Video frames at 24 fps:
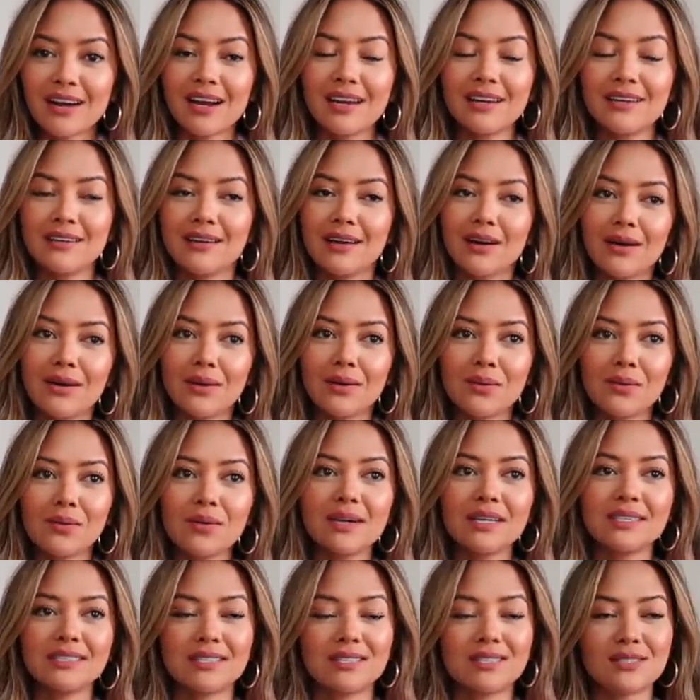I
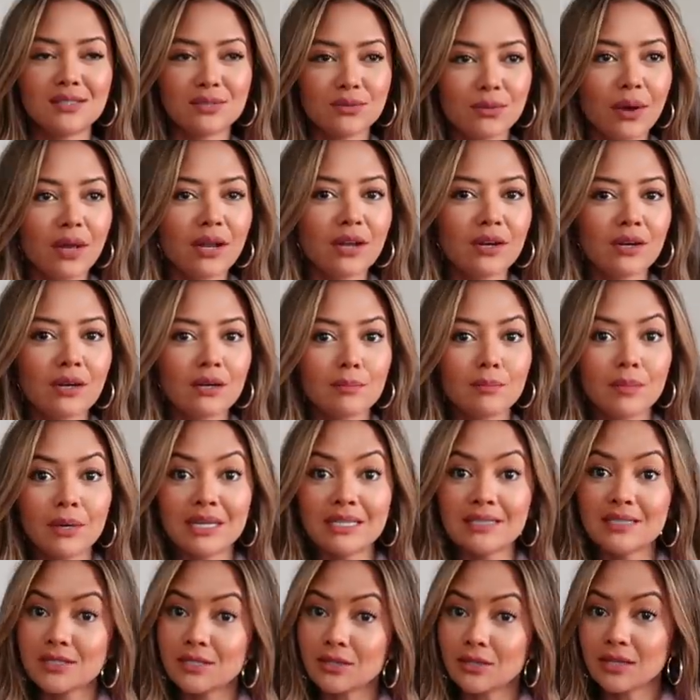know it's a sweater, but
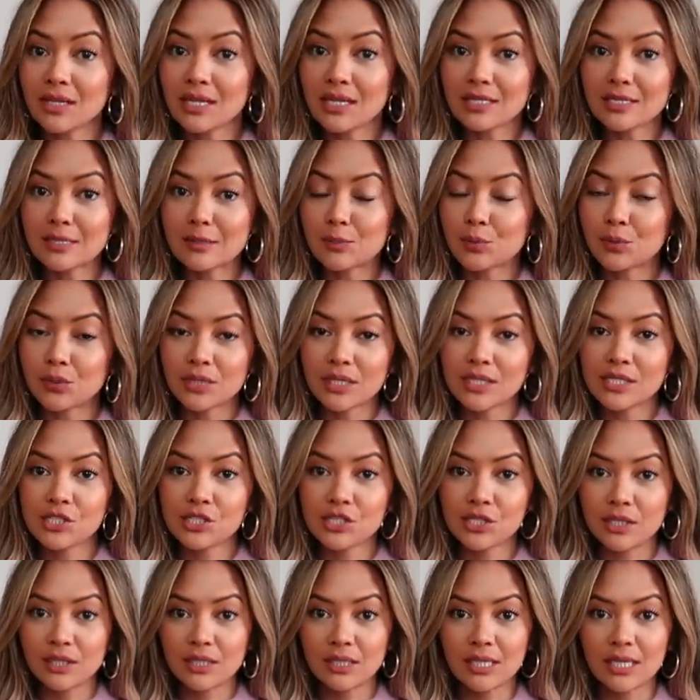it still gets pretty
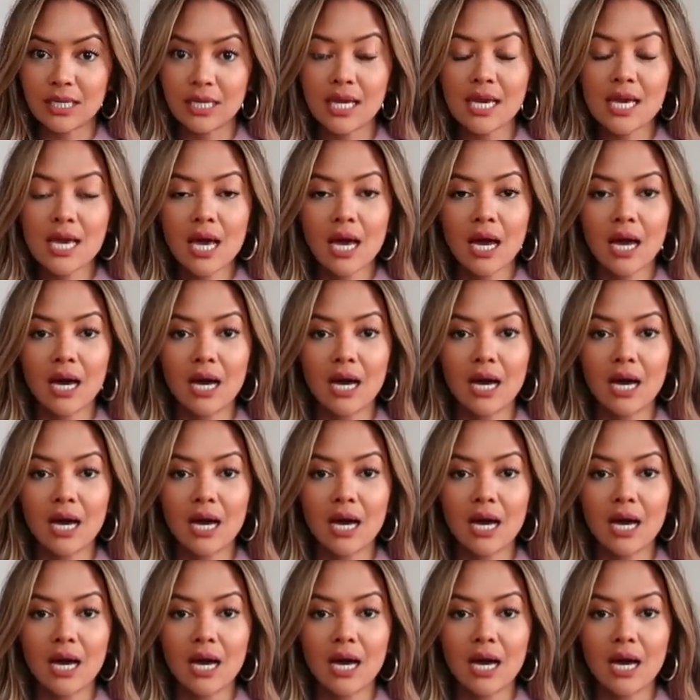chilly